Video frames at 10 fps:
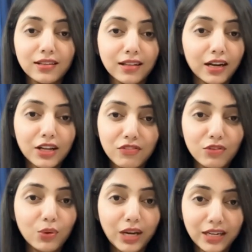that if
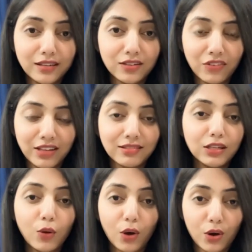you need this
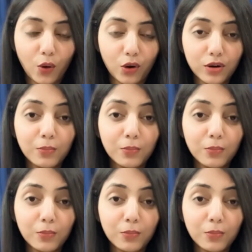vaccine or not